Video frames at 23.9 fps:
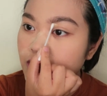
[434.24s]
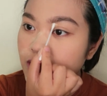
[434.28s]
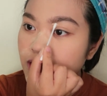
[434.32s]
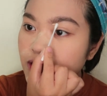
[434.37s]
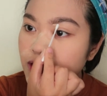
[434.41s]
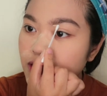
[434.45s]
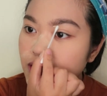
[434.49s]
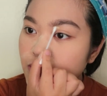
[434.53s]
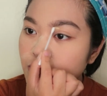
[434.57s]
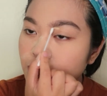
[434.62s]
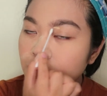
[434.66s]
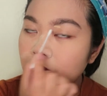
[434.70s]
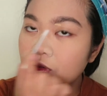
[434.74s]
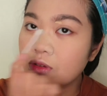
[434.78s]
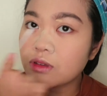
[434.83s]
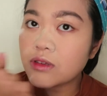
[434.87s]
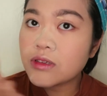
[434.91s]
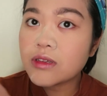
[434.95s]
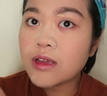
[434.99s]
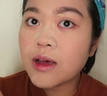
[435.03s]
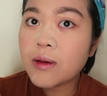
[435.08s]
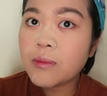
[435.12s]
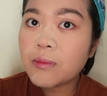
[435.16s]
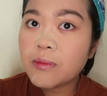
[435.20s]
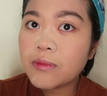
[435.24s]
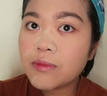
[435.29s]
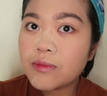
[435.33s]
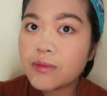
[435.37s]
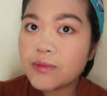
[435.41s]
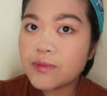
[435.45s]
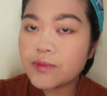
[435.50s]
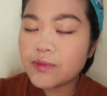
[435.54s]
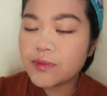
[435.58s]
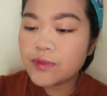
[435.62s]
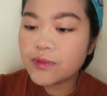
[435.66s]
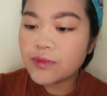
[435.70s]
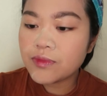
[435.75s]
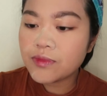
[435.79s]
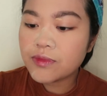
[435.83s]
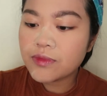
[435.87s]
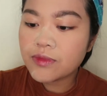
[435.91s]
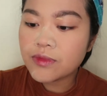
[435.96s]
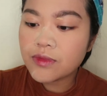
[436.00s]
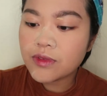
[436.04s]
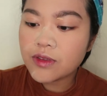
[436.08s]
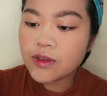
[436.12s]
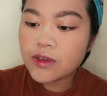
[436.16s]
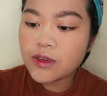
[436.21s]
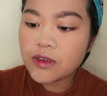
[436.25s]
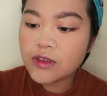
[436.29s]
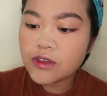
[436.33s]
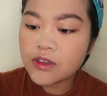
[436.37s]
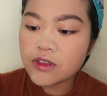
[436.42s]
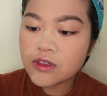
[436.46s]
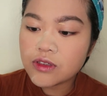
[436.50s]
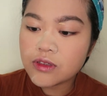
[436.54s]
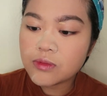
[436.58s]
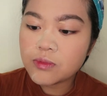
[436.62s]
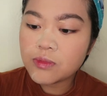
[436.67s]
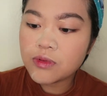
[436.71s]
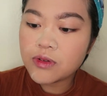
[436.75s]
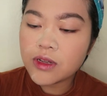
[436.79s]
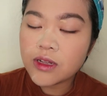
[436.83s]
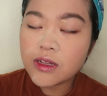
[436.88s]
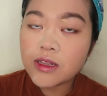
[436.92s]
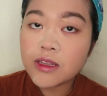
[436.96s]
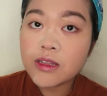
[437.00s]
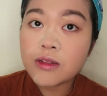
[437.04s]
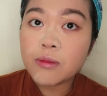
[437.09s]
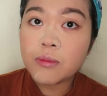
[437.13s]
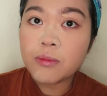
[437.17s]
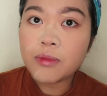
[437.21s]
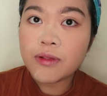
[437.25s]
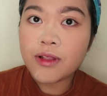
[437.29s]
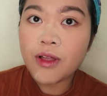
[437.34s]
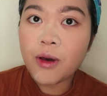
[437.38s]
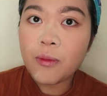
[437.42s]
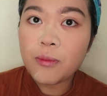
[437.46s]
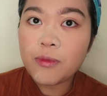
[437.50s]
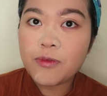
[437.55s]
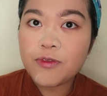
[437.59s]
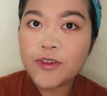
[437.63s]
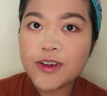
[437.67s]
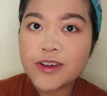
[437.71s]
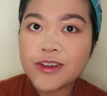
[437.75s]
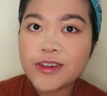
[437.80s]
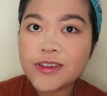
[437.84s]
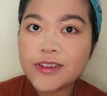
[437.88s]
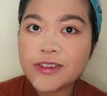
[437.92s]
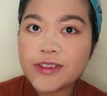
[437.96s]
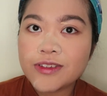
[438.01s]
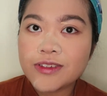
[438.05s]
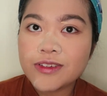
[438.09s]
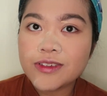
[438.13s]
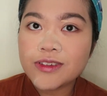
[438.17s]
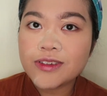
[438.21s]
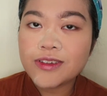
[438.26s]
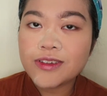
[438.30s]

I just put some, just put a little blob first.